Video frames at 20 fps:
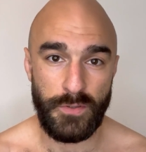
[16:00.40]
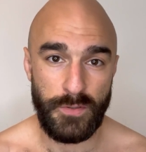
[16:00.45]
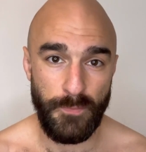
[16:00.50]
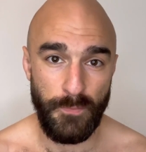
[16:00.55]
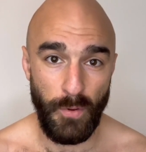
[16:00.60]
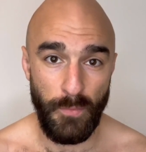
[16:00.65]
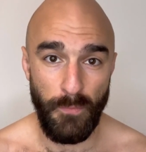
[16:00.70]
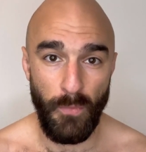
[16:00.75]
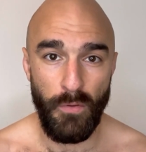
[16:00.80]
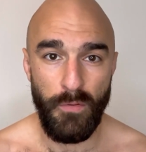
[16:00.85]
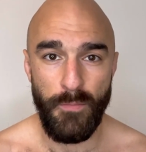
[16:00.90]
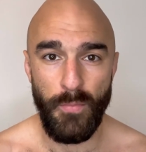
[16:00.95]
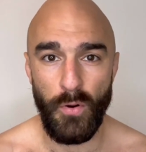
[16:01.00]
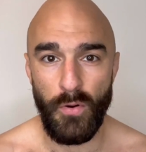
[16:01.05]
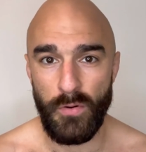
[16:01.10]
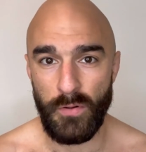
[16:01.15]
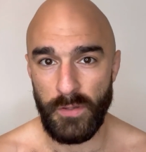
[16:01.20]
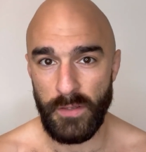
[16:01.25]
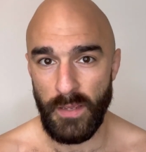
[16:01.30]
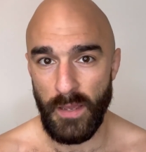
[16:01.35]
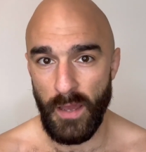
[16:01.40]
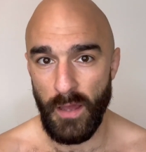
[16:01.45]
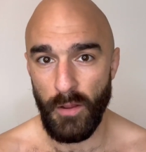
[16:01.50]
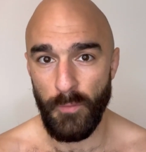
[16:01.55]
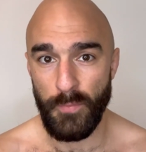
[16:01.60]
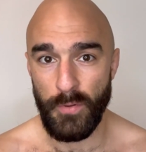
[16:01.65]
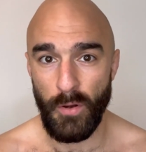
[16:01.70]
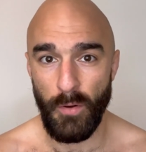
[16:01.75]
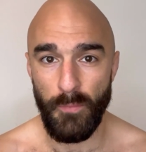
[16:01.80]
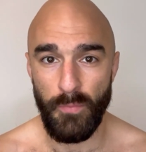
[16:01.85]
but more importantly,
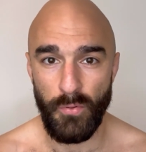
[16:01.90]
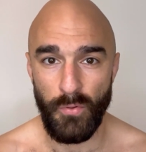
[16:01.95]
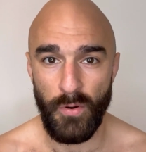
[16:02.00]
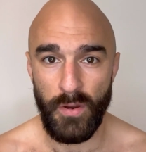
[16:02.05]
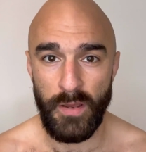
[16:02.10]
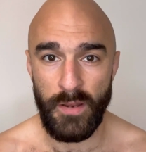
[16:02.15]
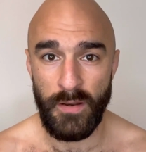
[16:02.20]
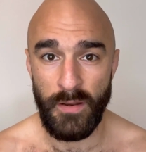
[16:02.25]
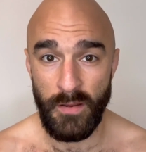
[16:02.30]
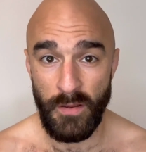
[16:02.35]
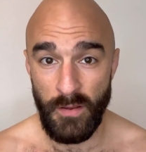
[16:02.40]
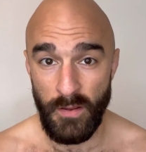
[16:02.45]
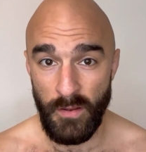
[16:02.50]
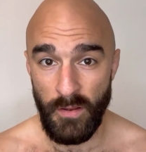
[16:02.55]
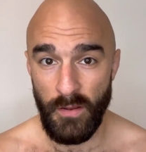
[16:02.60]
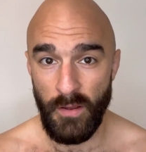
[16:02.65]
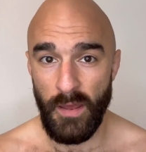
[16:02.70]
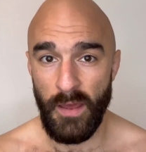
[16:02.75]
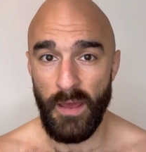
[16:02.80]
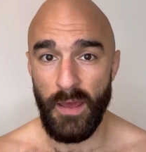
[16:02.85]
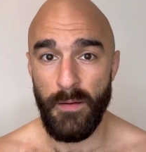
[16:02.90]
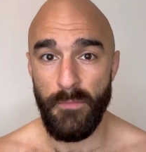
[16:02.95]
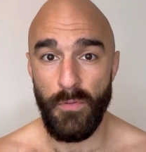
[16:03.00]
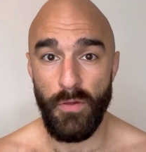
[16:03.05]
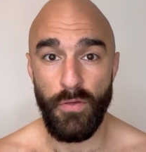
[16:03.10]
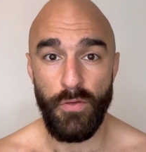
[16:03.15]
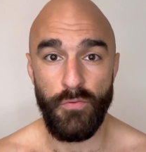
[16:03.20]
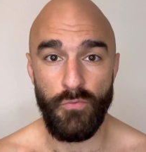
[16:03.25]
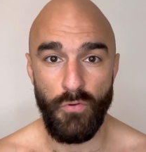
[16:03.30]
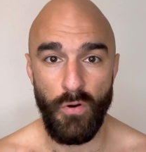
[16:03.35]
help your brain
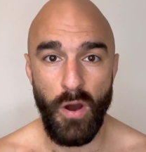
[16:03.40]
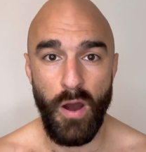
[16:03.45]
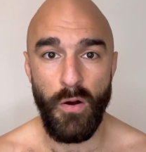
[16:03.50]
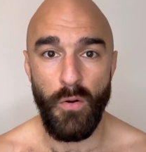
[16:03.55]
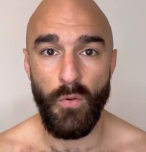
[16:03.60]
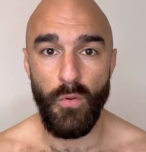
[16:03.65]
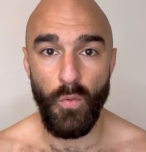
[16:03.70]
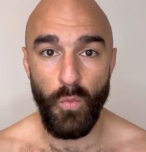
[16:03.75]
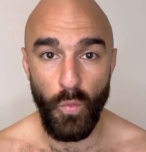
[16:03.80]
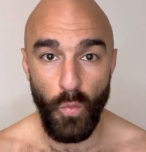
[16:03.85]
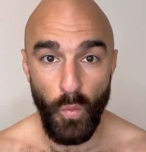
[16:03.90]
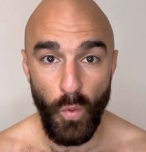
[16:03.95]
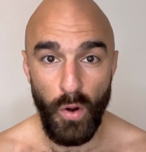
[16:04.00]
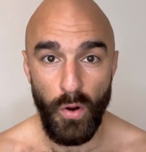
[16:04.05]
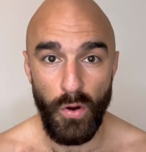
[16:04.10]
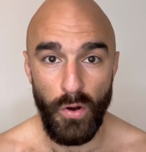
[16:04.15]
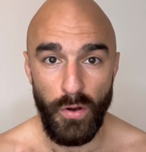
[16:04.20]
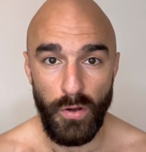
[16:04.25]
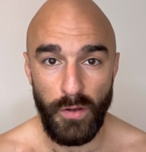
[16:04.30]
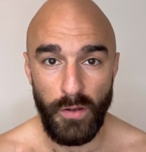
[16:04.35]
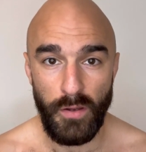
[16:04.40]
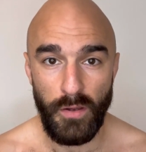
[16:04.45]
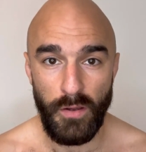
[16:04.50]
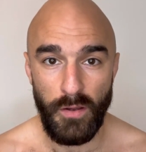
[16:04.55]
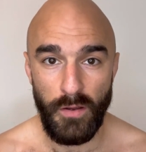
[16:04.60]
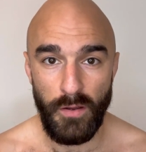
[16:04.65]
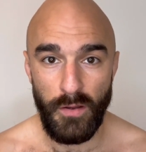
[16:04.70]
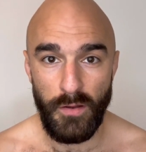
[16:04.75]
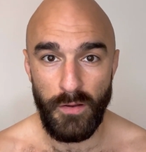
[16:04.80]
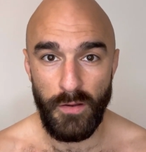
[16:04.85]
throughout work,
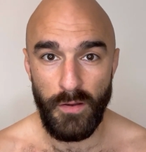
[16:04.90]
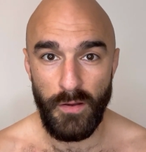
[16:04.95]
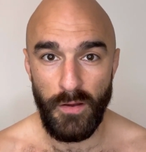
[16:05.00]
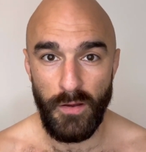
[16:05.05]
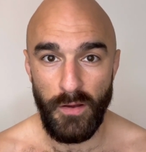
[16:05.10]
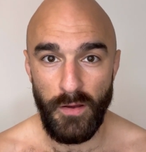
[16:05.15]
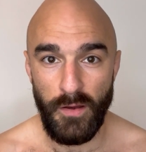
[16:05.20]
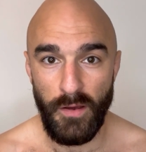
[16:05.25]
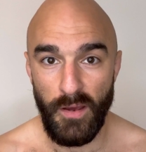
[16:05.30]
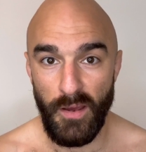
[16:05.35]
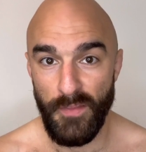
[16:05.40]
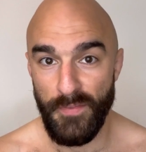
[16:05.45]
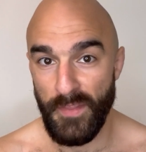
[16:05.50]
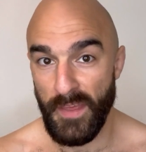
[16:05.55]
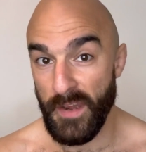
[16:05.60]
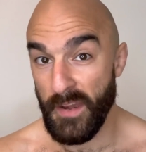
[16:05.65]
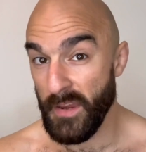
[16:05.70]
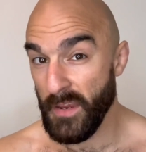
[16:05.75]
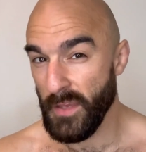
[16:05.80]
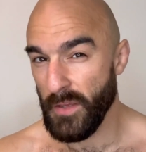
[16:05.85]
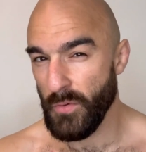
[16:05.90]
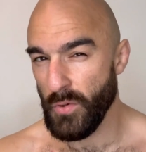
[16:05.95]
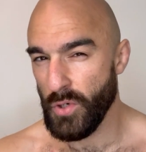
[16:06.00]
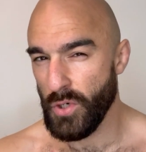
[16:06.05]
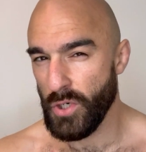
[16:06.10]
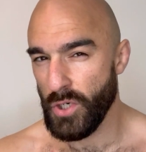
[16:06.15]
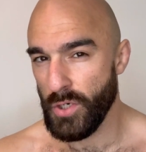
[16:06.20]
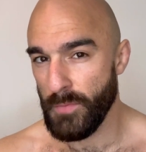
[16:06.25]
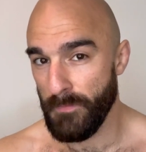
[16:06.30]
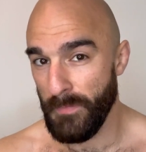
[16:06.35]
and then you
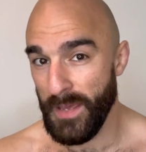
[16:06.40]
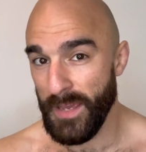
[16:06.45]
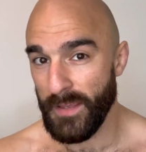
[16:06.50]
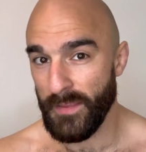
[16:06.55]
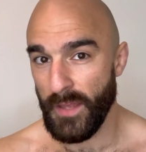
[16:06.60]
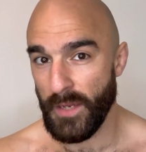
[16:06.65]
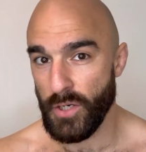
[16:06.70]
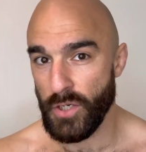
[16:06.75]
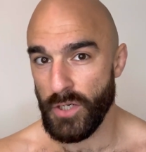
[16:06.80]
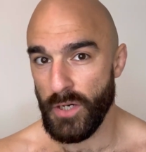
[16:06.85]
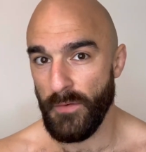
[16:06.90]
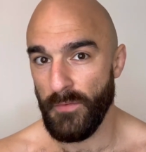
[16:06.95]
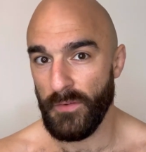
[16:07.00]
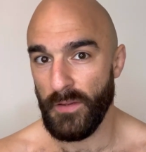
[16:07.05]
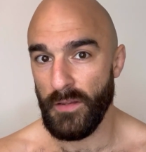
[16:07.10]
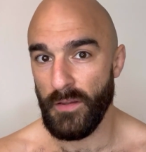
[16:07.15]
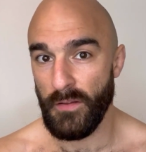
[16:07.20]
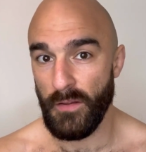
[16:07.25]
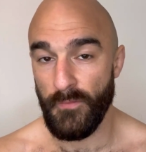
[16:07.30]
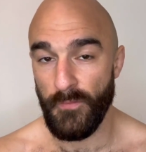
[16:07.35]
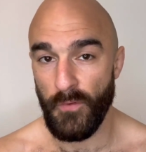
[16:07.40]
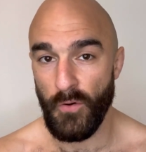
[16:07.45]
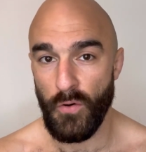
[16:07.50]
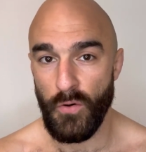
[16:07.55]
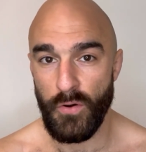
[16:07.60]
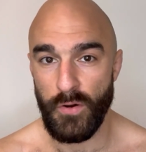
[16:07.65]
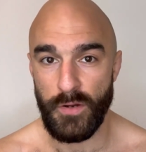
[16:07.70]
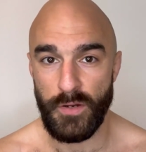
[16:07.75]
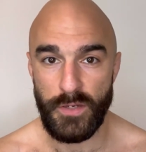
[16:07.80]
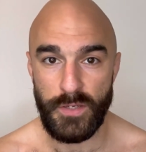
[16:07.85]
make that shift in
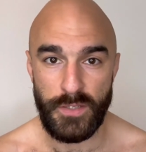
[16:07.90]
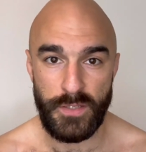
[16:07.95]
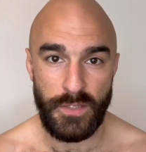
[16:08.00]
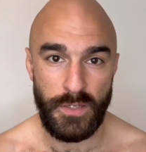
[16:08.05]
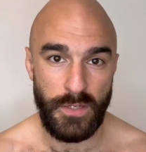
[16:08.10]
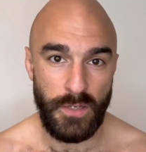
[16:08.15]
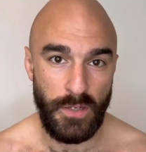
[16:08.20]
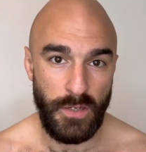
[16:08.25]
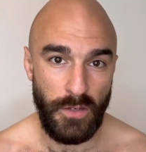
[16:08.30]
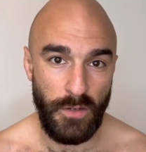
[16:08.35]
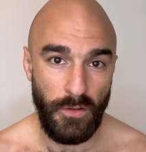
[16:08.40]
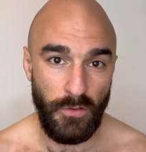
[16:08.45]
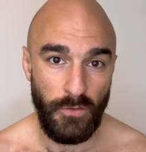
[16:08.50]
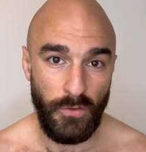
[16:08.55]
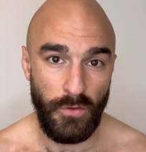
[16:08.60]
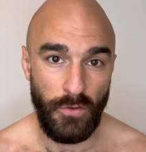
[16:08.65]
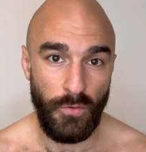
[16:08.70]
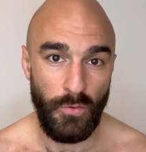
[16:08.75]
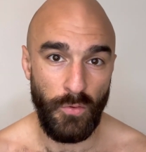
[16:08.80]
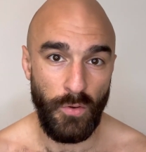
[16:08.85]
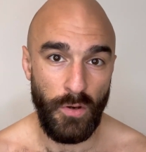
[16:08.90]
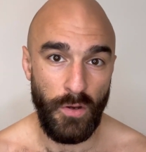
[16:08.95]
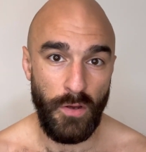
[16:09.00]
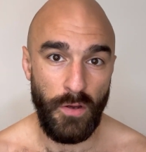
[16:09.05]
focus to